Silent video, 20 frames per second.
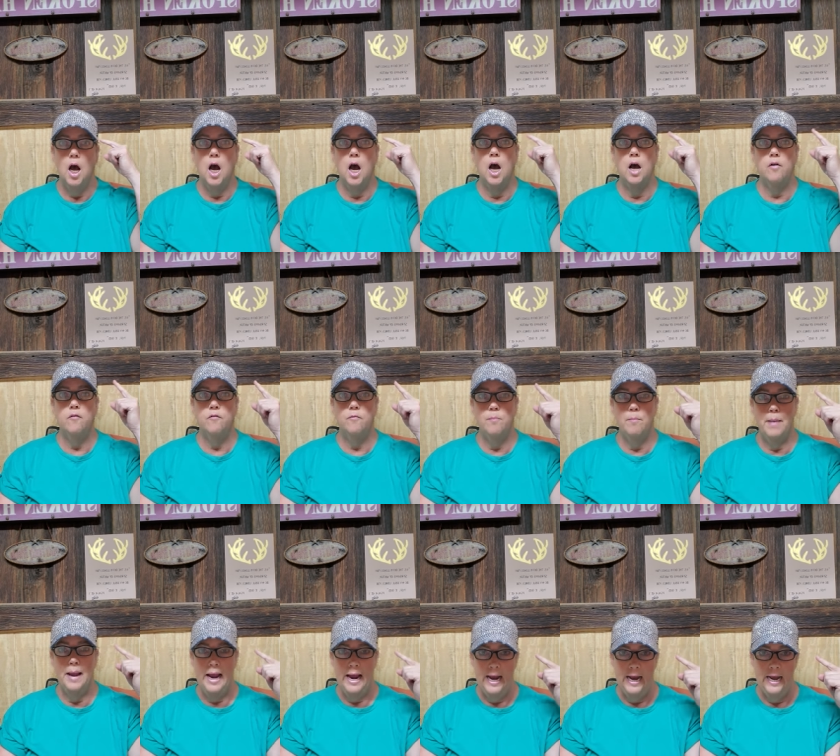of
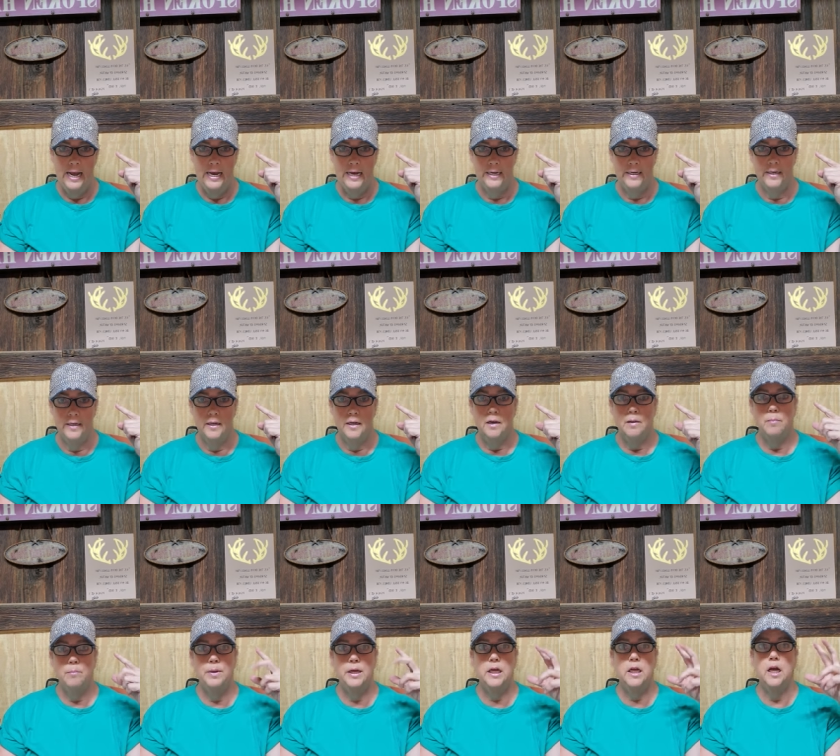man
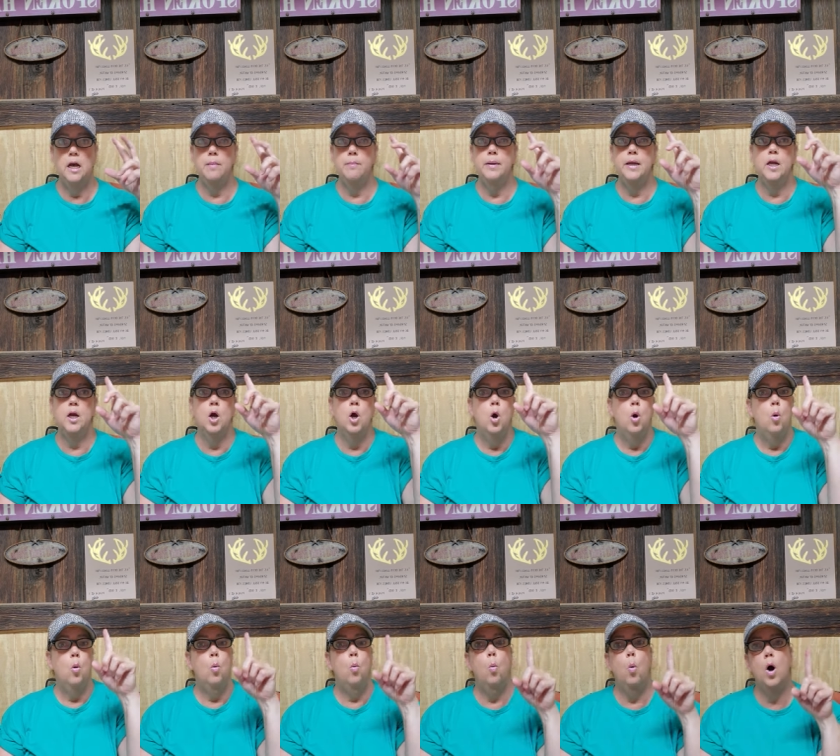becoming
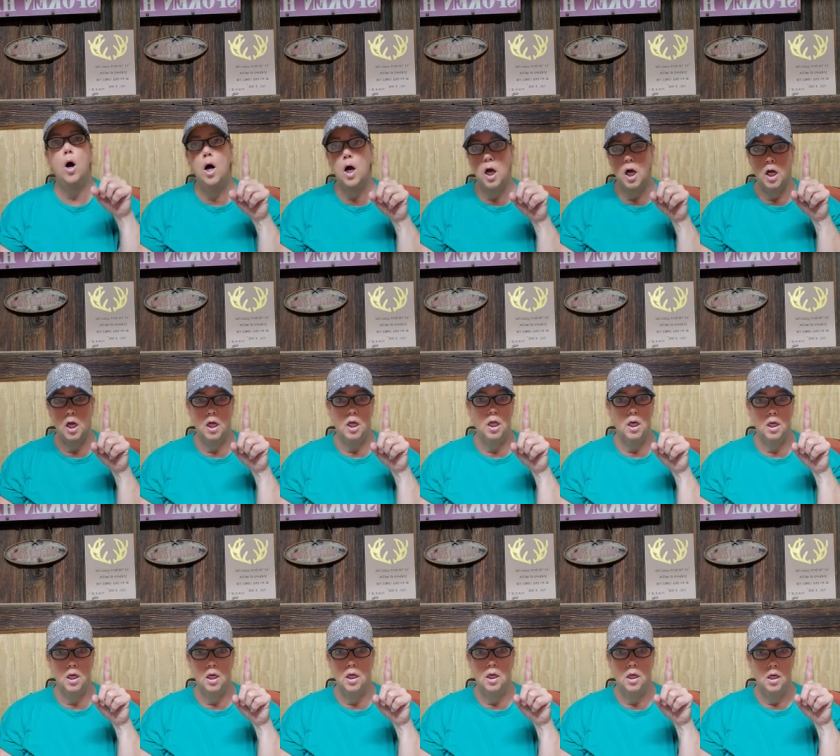
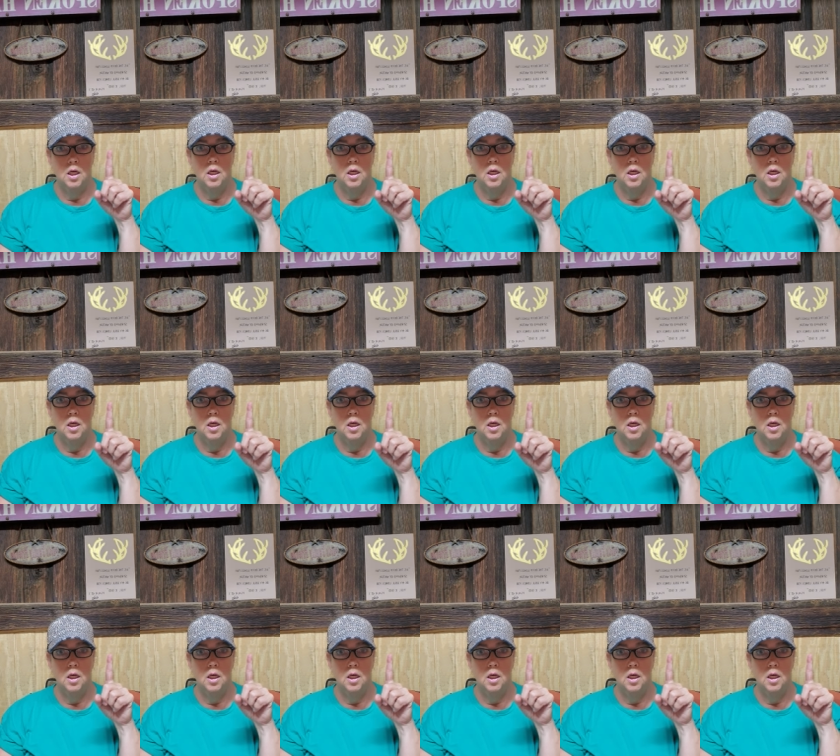one